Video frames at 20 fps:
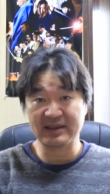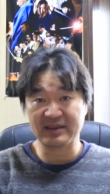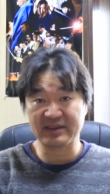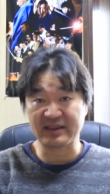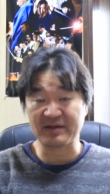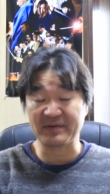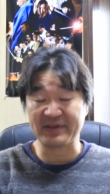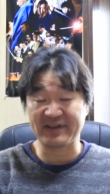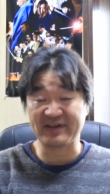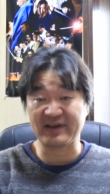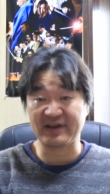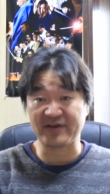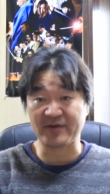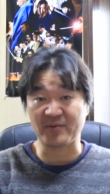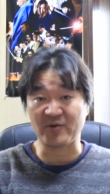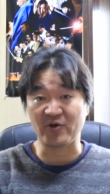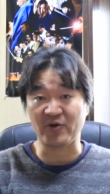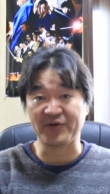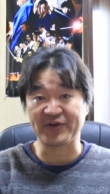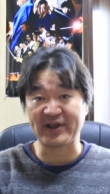the siege
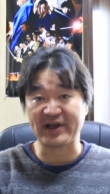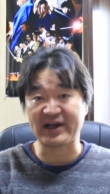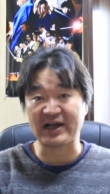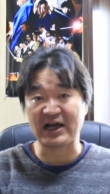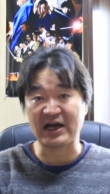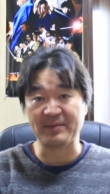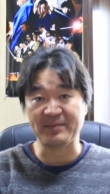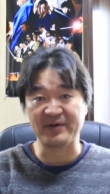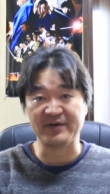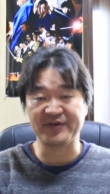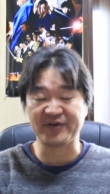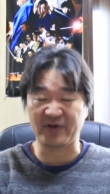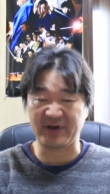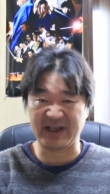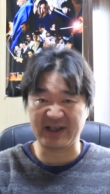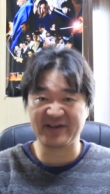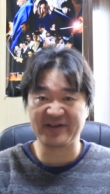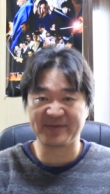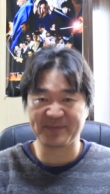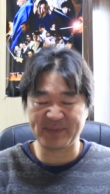of Osaka happened. So
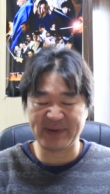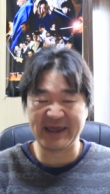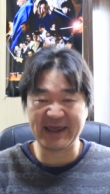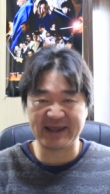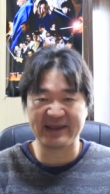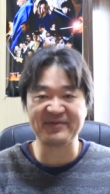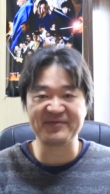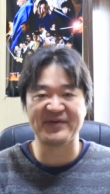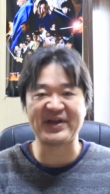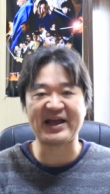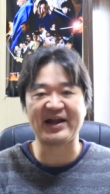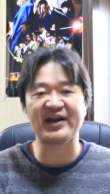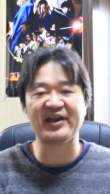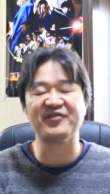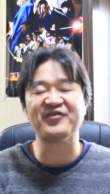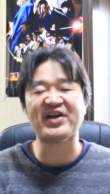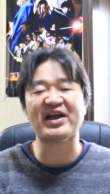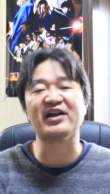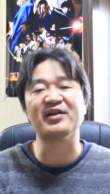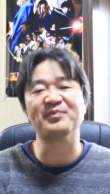it's been very,
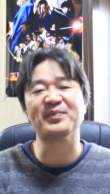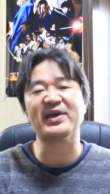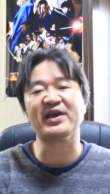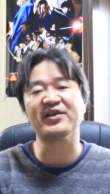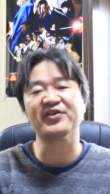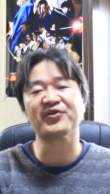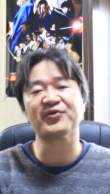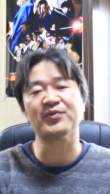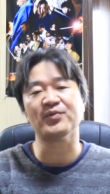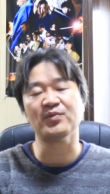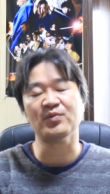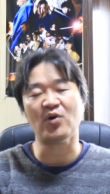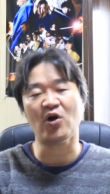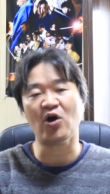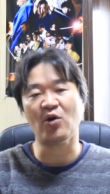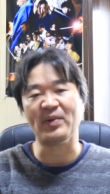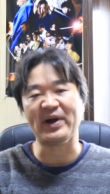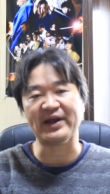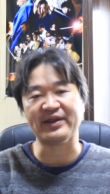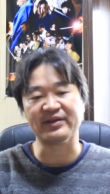very peaceful
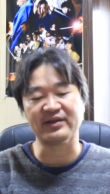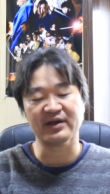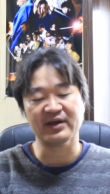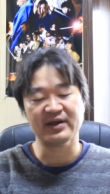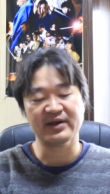moment.